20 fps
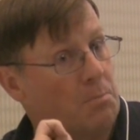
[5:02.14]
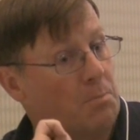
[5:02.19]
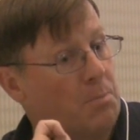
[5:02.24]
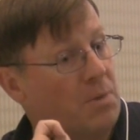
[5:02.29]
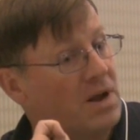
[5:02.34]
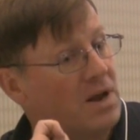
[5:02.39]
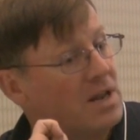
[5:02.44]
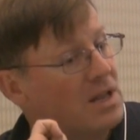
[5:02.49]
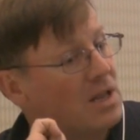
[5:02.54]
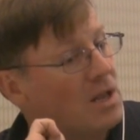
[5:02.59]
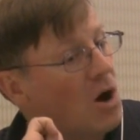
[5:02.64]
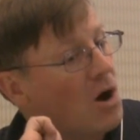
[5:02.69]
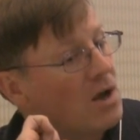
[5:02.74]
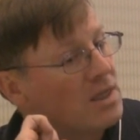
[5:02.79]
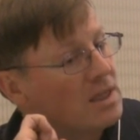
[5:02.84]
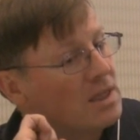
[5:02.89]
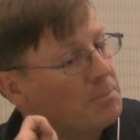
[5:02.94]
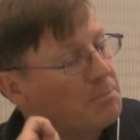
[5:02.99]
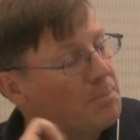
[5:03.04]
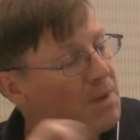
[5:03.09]
But
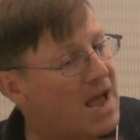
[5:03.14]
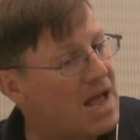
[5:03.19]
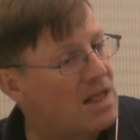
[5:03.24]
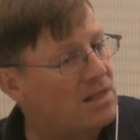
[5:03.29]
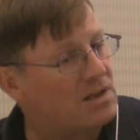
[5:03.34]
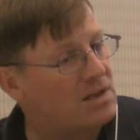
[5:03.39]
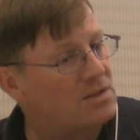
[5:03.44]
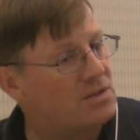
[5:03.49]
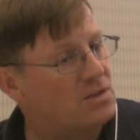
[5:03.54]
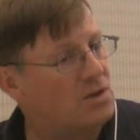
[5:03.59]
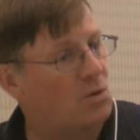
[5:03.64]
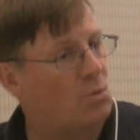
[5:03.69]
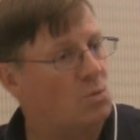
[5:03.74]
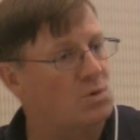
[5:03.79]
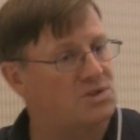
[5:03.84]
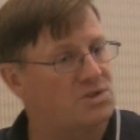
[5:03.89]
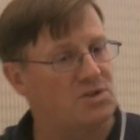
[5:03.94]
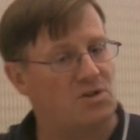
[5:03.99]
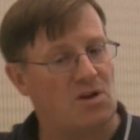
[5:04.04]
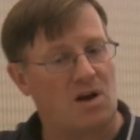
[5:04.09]
on the ballot, there was